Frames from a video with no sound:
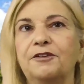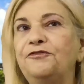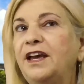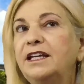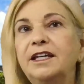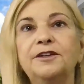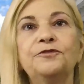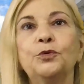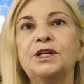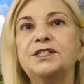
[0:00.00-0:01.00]
Fake
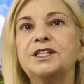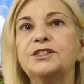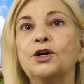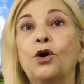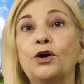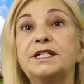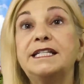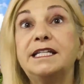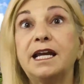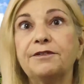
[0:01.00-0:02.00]
invoices are
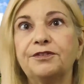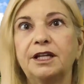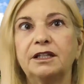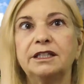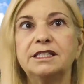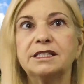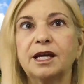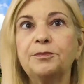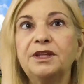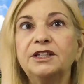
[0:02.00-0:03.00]
definitely
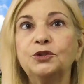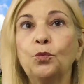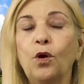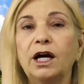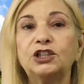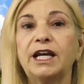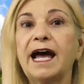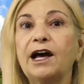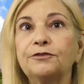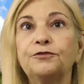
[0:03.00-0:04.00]
something to watch
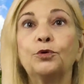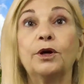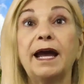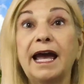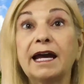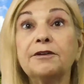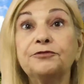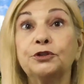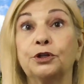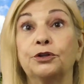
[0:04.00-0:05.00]
out for
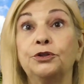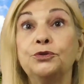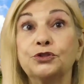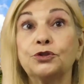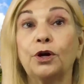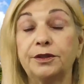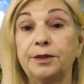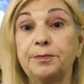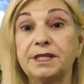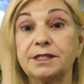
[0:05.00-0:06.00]
after you start
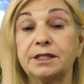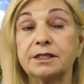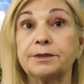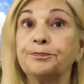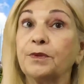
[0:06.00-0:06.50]
the business.